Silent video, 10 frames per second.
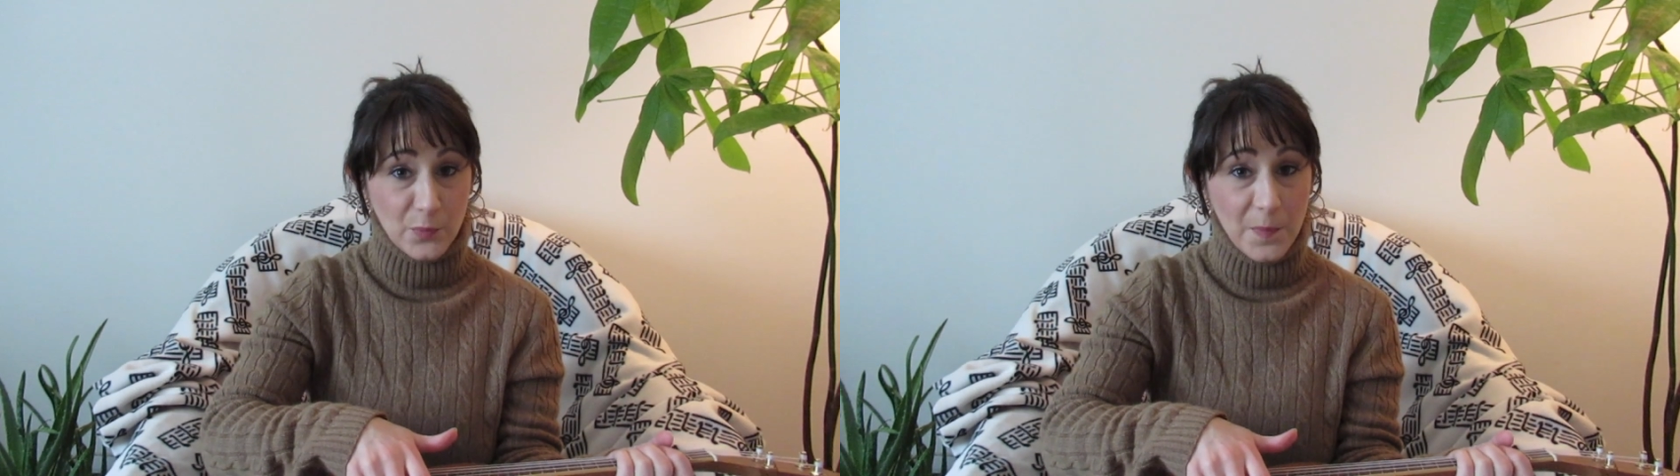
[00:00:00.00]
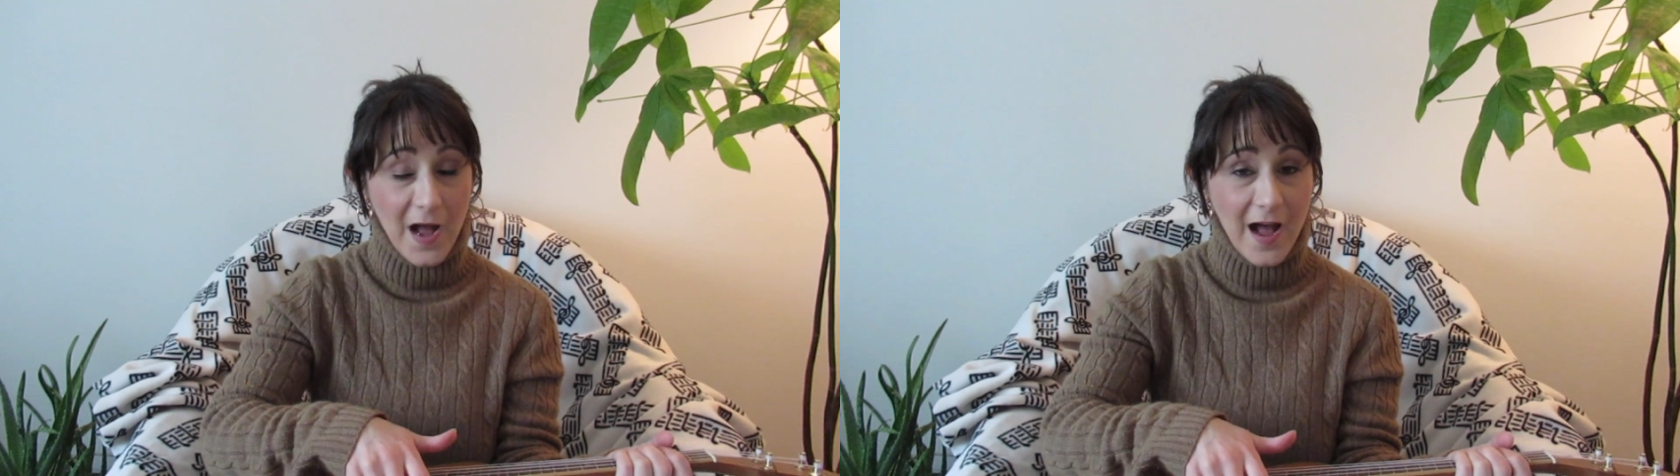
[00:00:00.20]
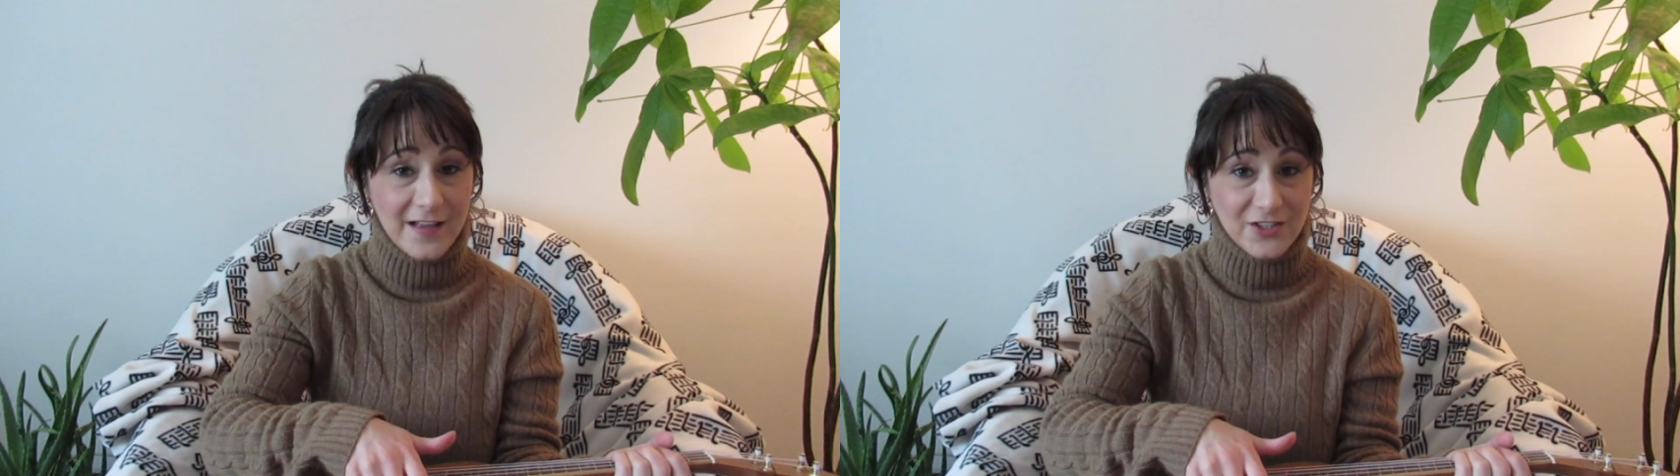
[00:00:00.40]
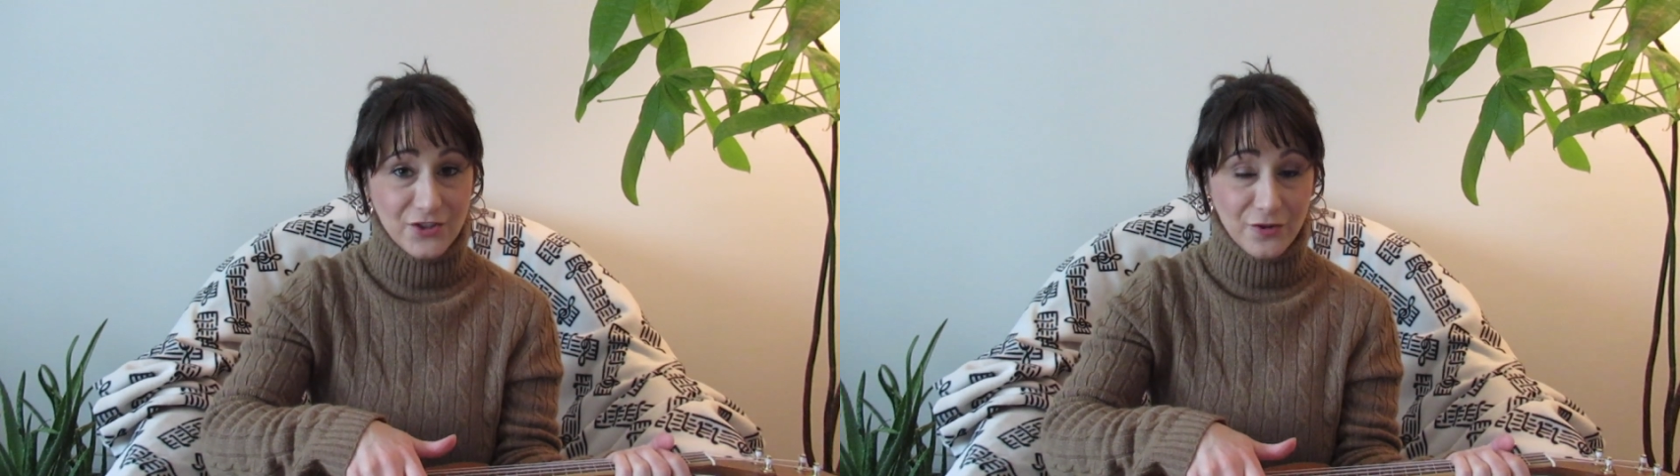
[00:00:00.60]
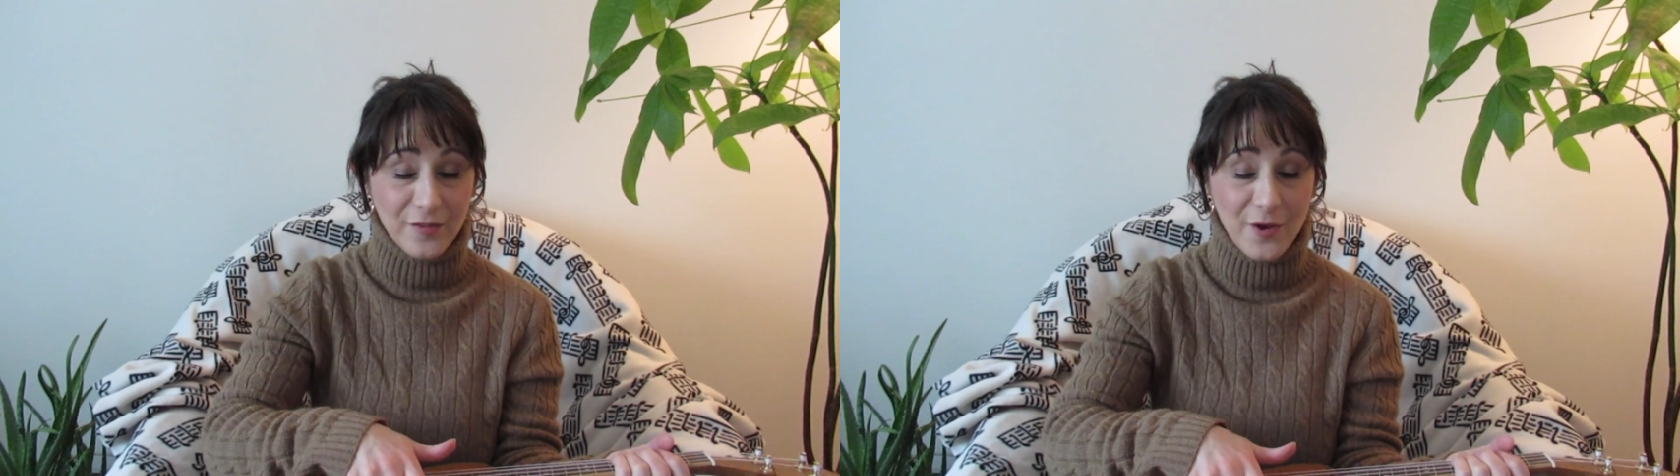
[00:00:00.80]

your posture,